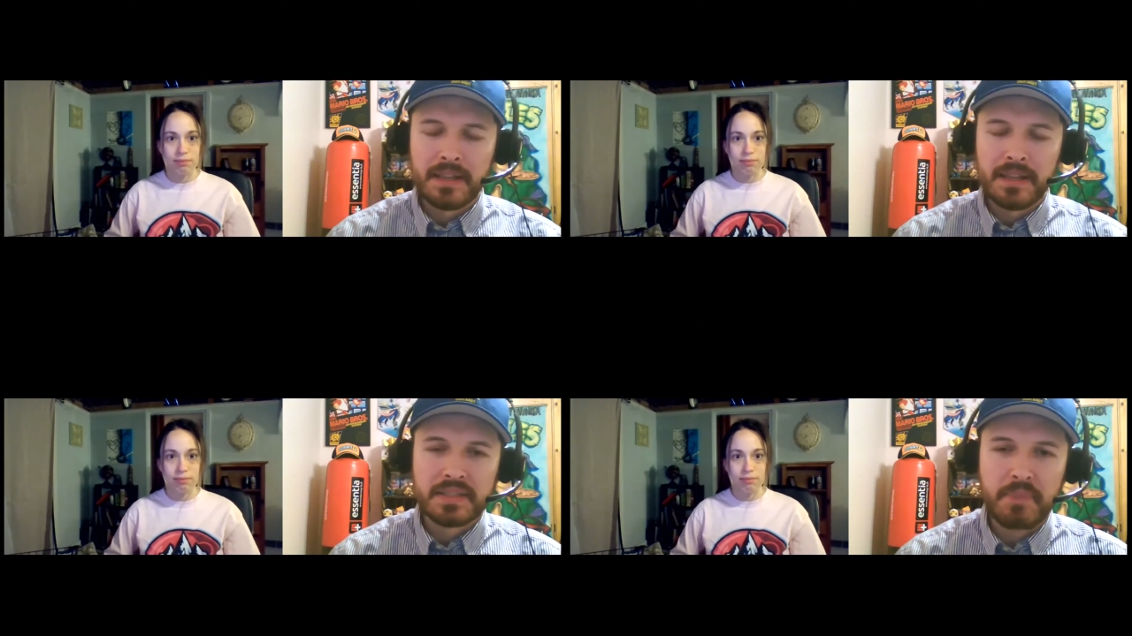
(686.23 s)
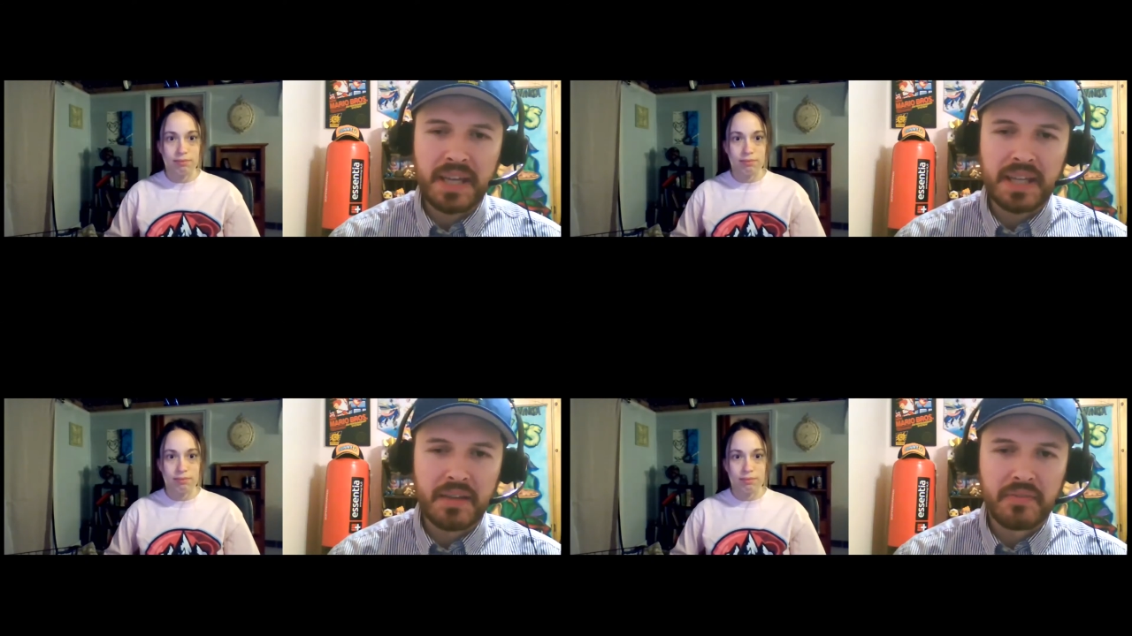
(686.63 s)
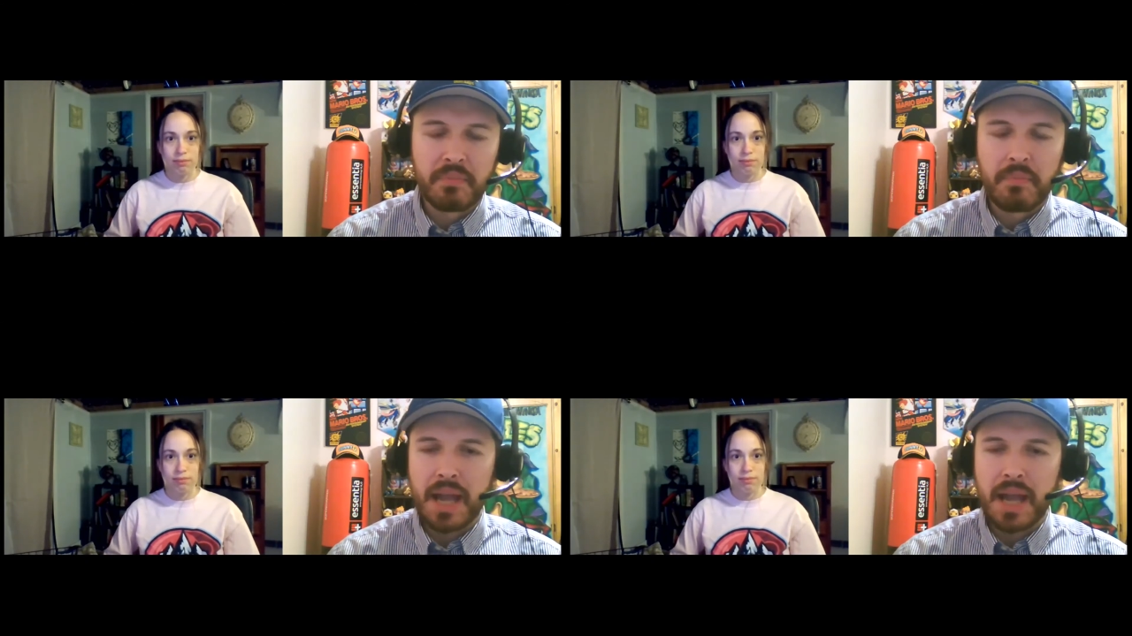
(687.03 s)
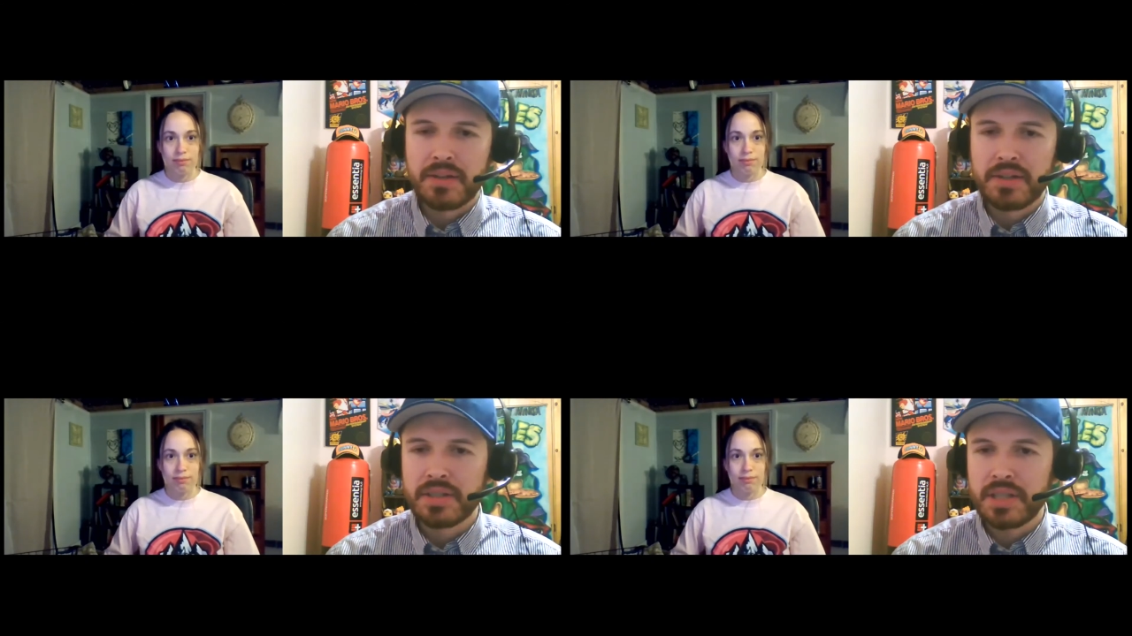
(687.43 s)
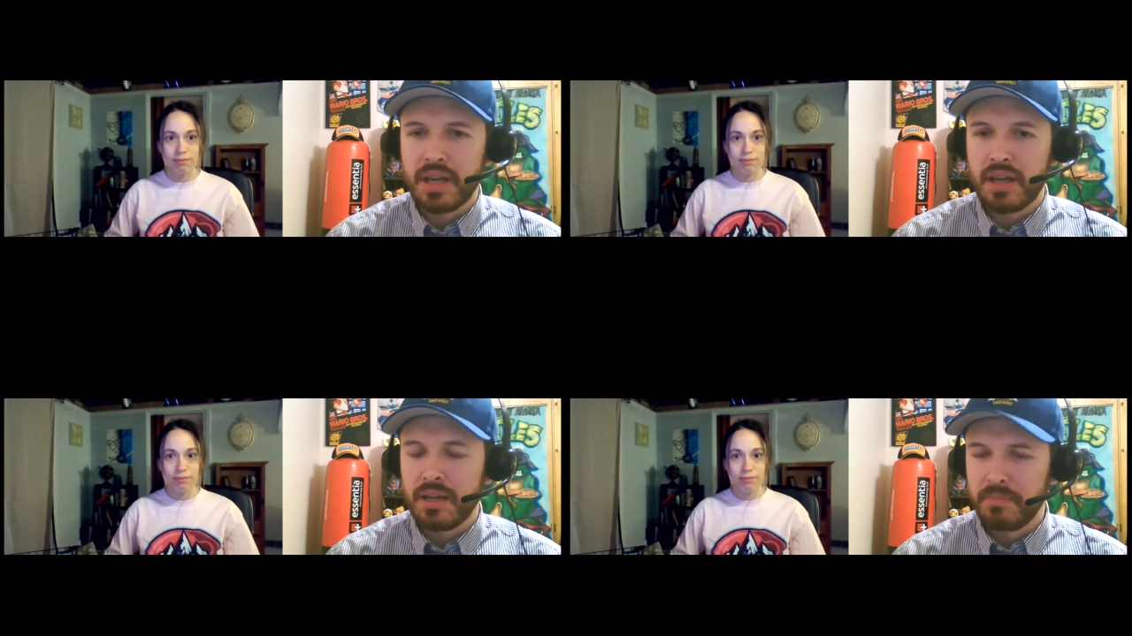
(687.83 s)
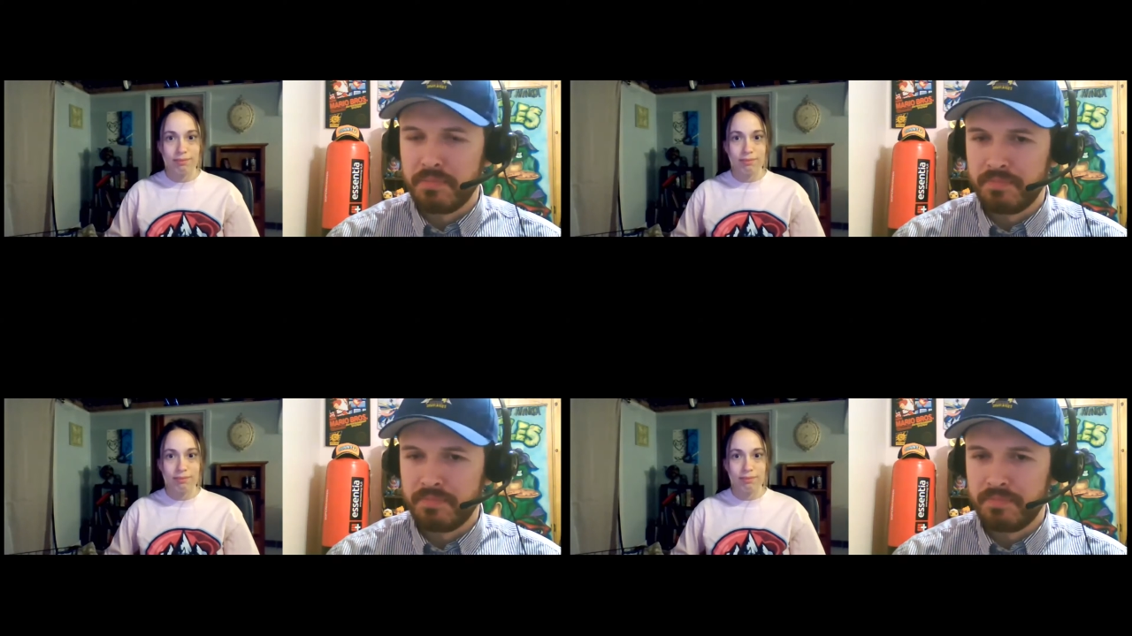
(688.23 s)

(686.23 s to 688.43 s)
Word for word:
Speaker 1: speaking of the minors, uh,